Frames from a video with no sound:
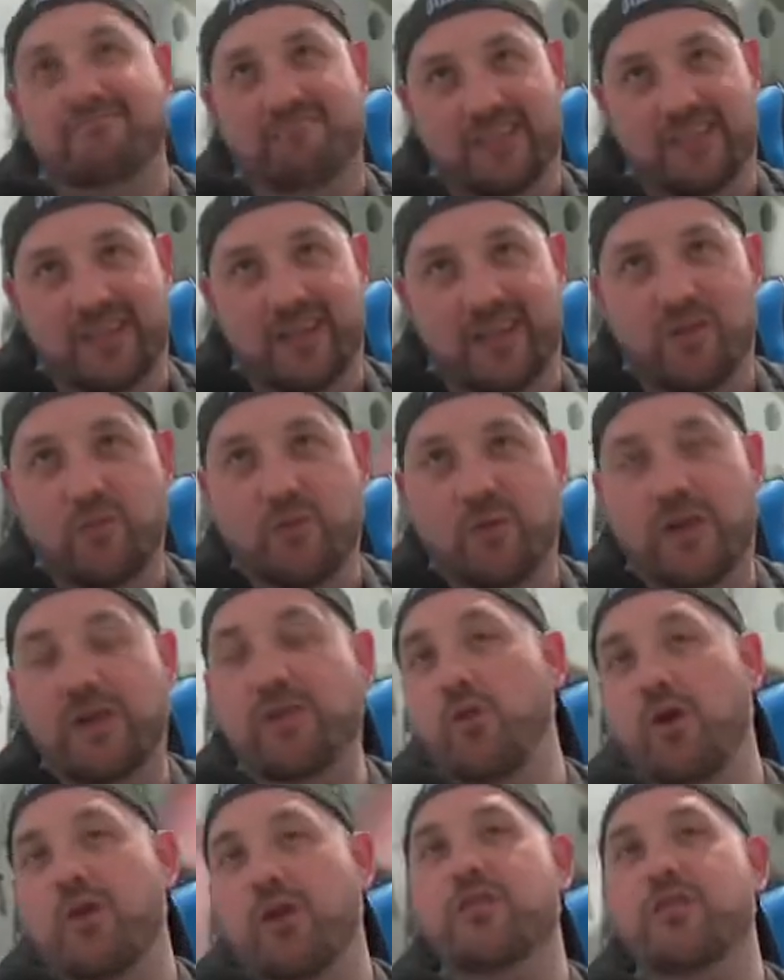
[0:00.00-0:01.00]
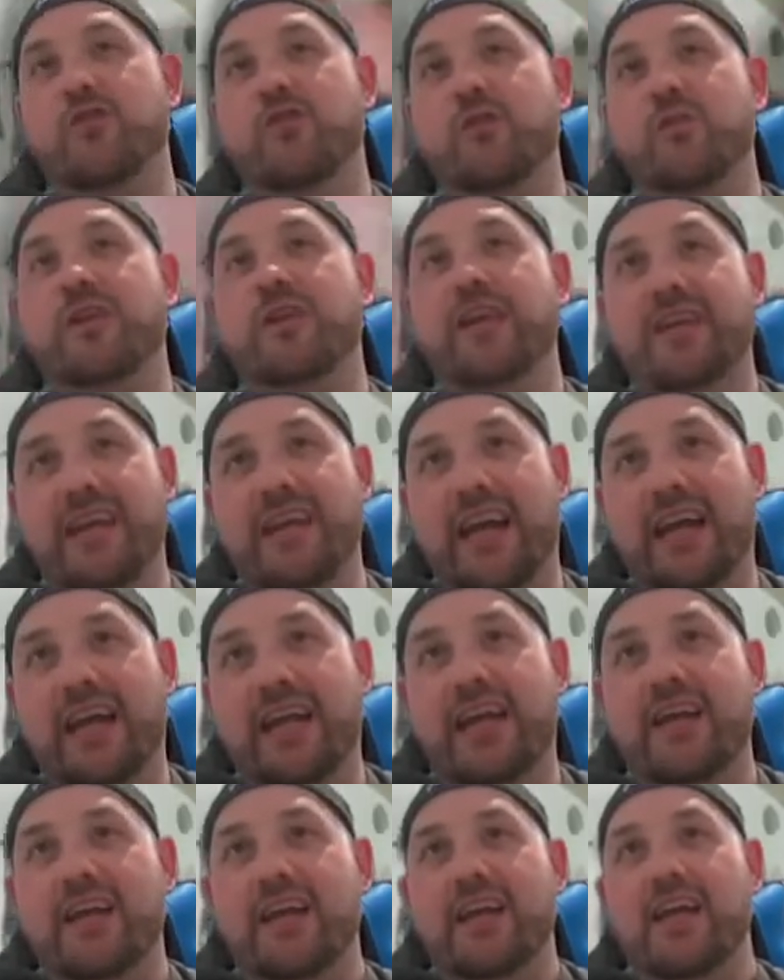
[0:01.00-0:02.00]
You know, we want to be
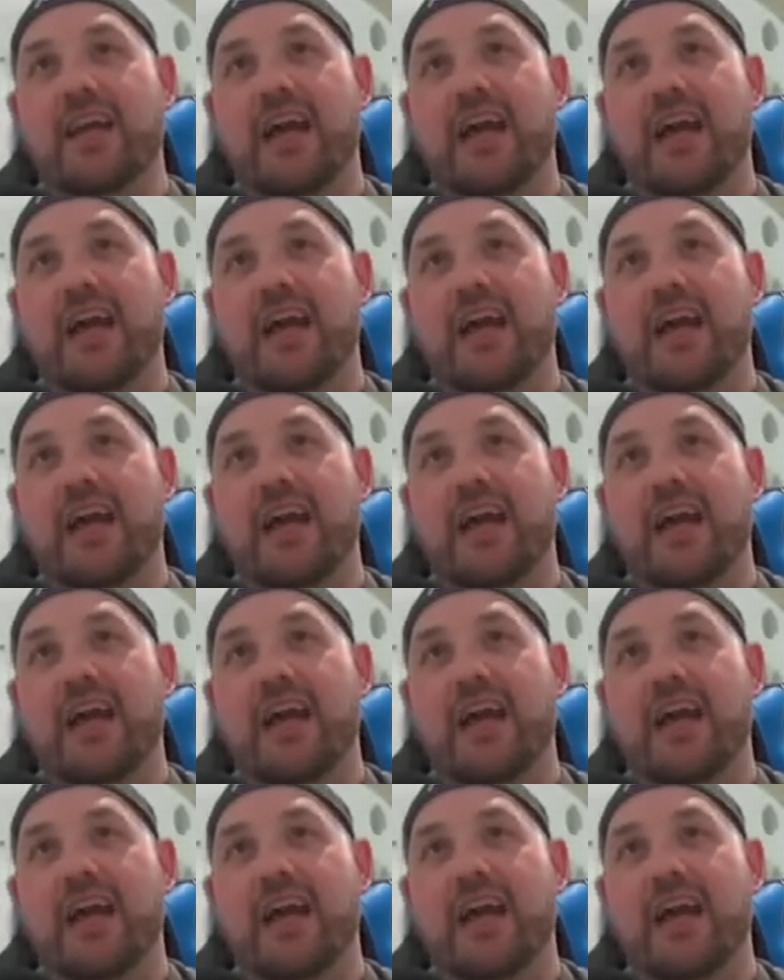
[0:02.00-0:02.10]
attacking,